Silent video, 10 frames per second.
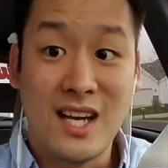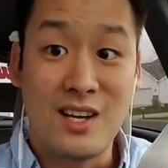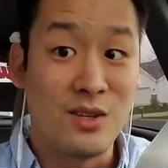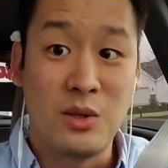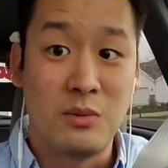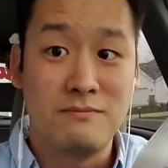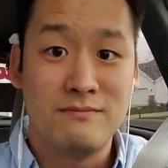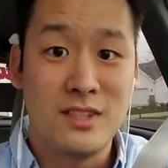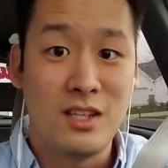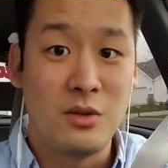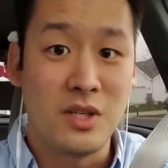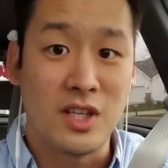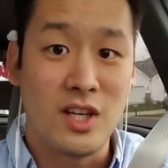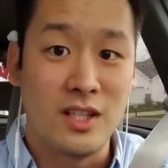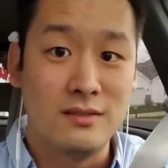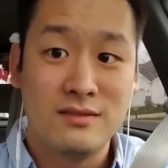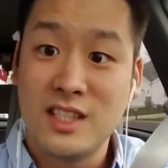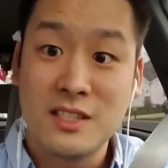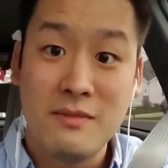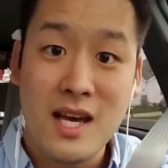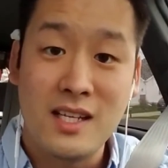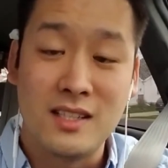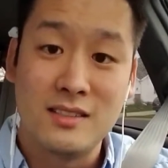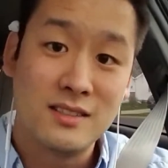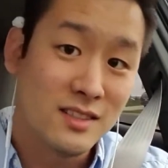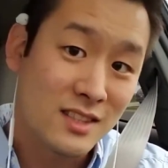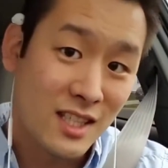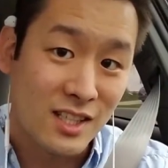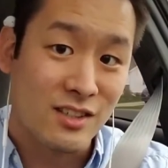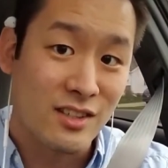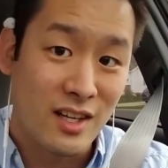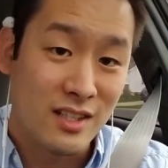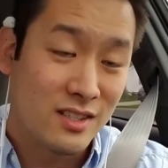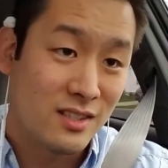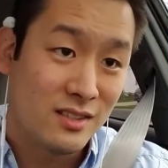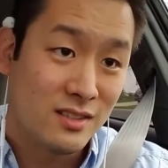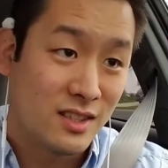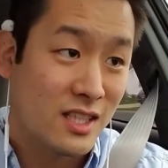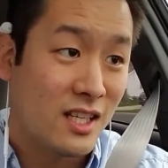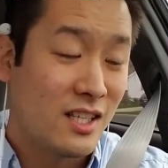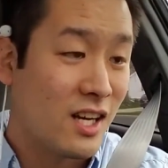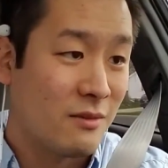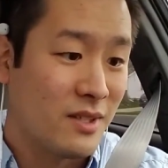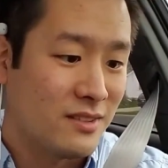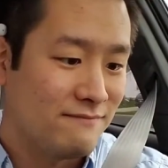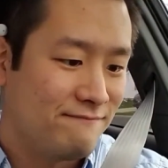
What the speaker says: I don't know. I don't know what I call it. Doesn't matter. Just gotta create. Just gotta document.